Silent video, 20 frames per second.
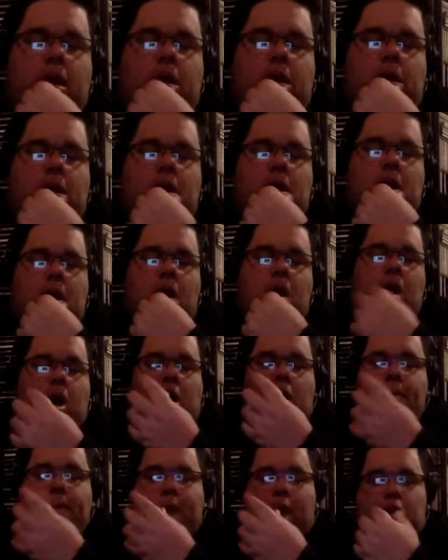Yeah,
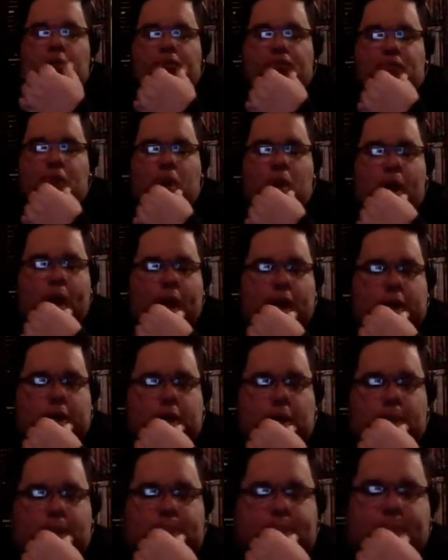I'm gonna throw out
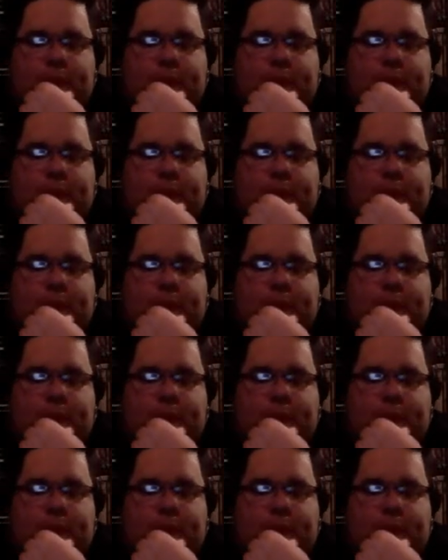some